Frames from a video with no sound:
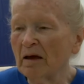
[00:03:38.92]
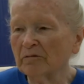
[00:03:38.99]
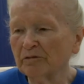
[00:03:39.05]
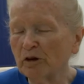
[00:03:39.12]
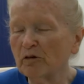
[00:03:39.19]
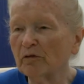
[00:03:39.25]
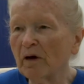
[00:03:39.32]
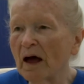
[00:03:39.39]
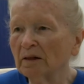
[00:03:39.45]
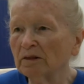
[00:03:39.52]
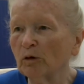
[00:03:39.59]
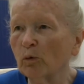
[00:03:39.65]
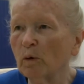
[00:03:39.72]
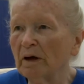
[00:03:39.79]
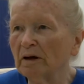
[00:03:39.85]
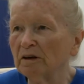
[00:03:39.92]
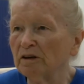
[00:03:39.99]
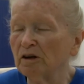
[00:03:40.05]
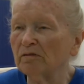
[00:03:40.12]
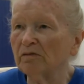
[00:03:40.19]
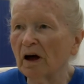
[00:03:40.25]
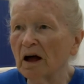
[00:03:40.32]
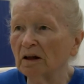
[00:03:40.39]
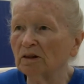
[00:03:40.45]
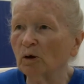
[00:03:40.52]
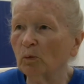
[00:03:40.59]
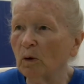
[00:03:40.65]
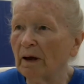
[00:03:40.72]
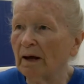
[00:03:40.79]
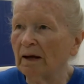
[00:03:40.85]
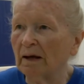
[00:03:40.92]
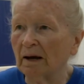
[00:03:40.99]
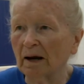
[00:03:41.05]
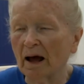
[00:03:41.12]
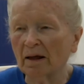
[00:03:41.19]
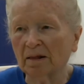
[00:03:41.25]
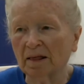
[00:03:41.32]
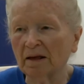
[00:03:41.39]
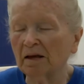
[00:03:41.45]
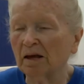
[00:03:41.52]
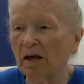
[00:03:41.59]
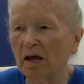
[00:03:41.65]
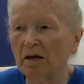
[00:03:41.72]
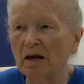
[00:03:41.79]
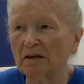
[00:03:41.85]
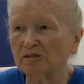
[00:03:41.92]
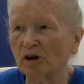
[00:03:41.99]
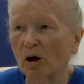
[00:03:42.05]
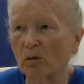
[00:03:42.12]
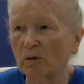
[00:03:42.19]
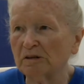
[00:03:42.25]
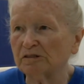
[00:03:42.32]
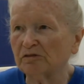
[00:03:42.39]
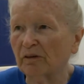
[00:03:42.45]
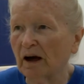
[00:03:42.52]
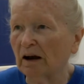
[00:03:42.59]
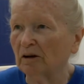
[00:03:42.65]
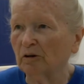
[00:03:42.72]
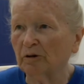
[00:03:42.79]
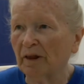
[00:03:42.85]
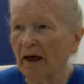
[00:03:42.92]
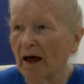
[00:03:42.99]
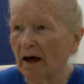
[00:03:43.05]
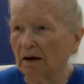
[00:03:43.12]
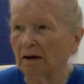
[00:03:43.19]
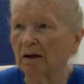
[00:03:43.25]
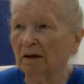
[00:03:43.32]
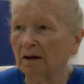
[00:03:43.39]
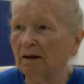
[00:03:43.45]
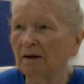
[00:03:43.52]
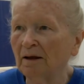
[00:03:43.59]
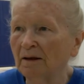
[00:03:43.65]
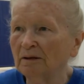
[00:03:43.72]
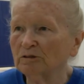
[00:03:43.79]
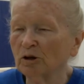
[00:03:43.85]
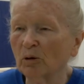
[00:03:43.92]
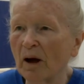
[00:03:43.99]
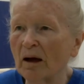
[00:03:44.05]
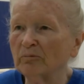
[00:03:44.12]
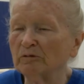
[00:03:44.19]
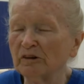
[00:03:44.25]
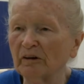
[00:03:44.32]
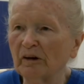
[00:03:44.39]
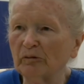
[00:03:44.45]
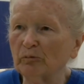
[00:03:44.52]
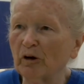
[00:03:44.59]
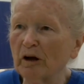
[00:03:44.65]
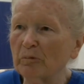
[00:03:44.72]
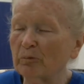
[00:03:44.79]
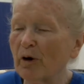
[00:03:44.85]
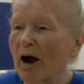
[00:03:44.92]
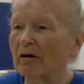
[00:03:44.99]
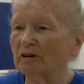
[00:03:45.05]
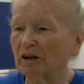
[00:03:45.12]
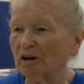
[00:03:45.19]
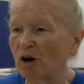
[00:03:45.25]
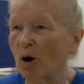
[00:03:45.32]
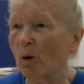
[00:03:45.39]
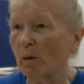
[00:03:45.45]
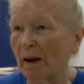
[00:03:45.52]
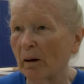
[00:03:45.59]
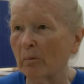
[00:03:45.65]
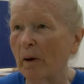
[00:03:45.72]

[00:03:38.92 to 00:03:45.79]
if you've got the will, you've got the way, and I think he has always followed that. So I'm very, very proud to know